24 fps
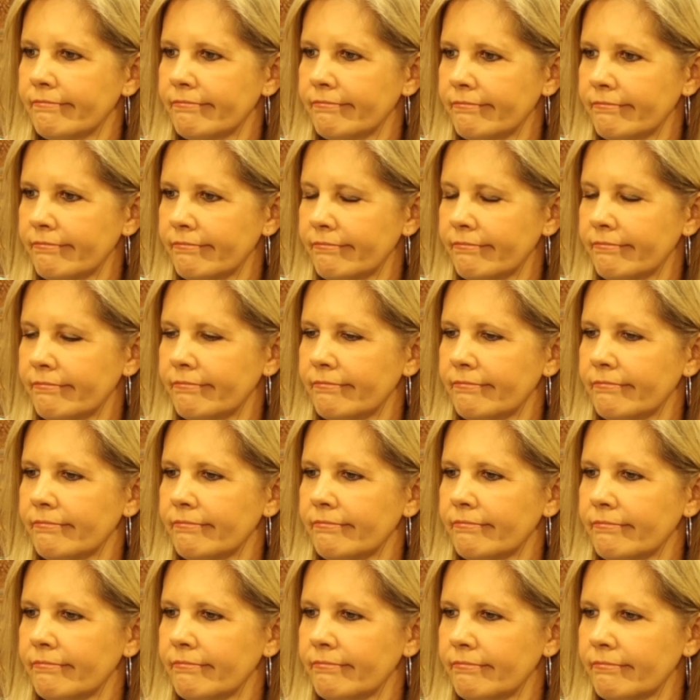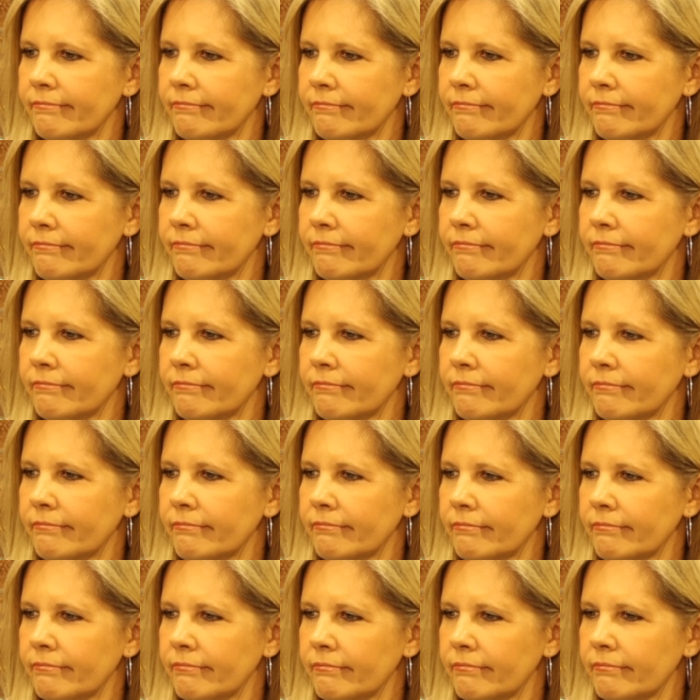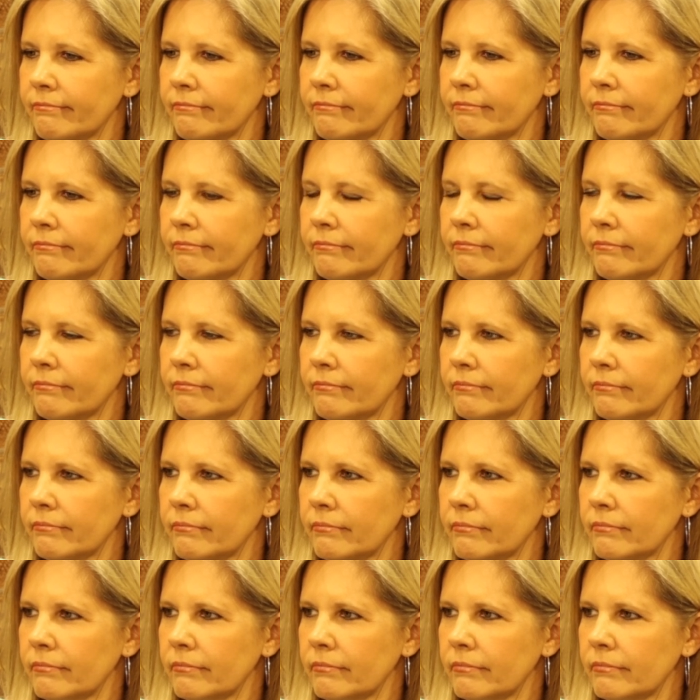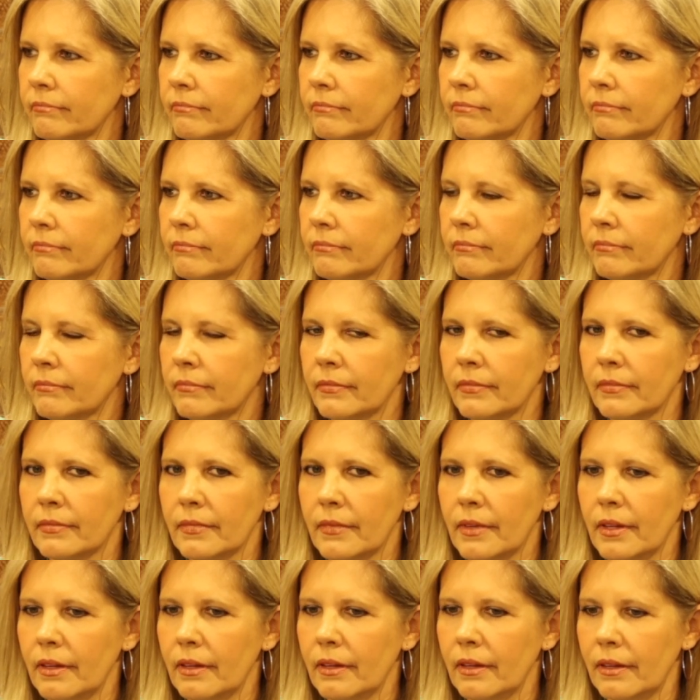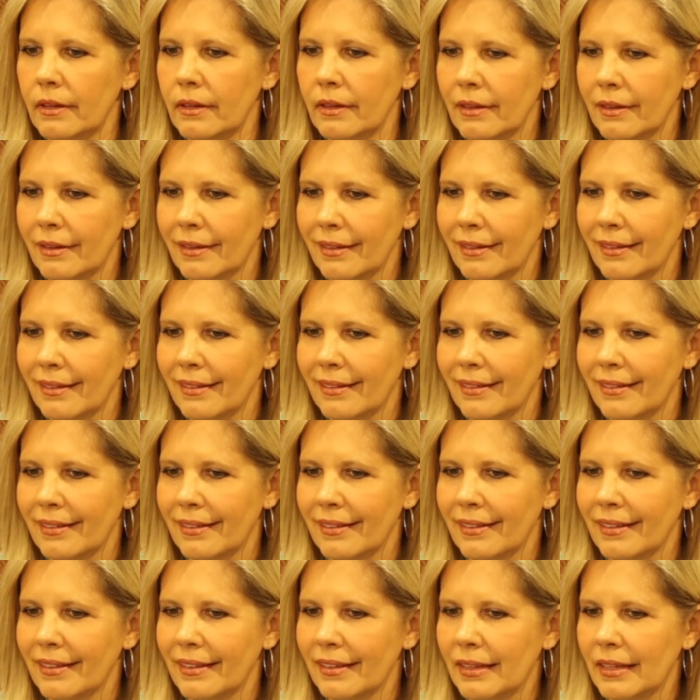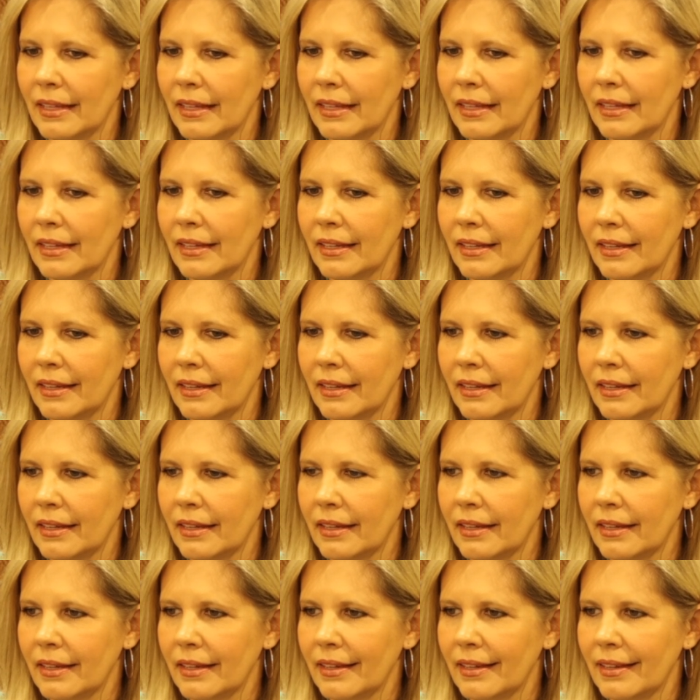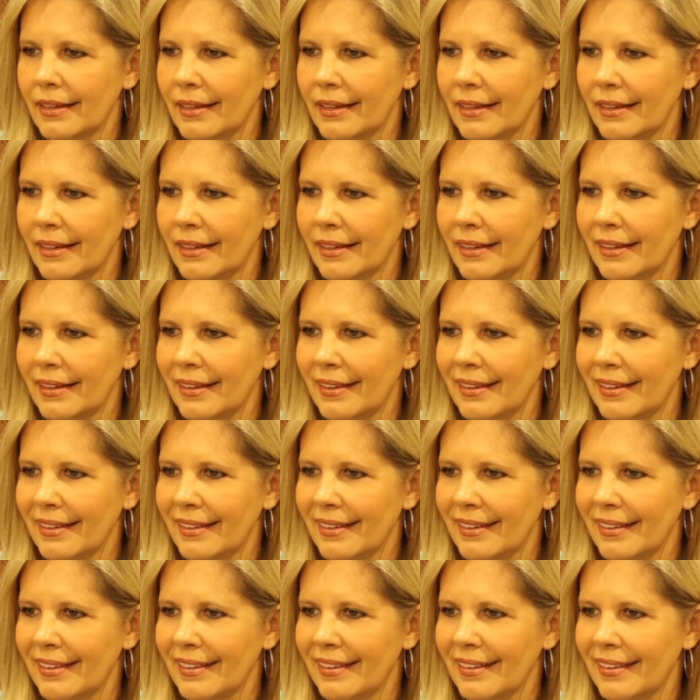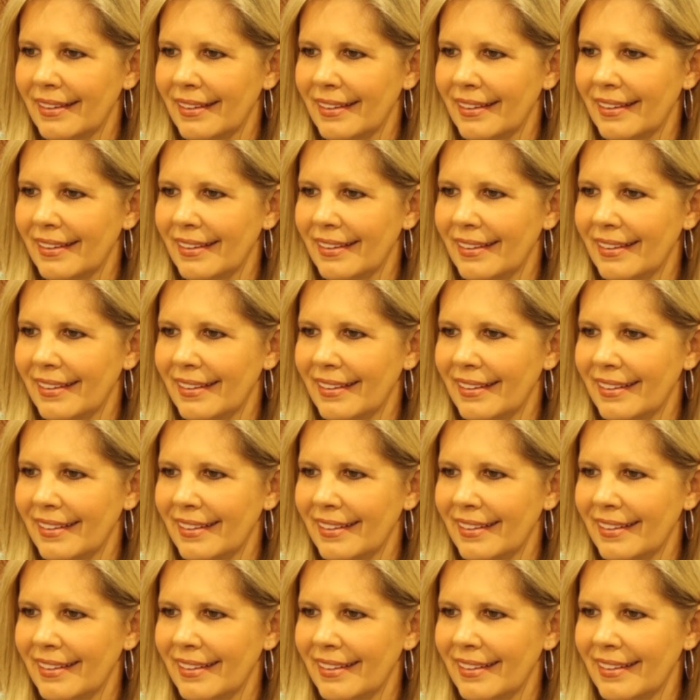(not speaking)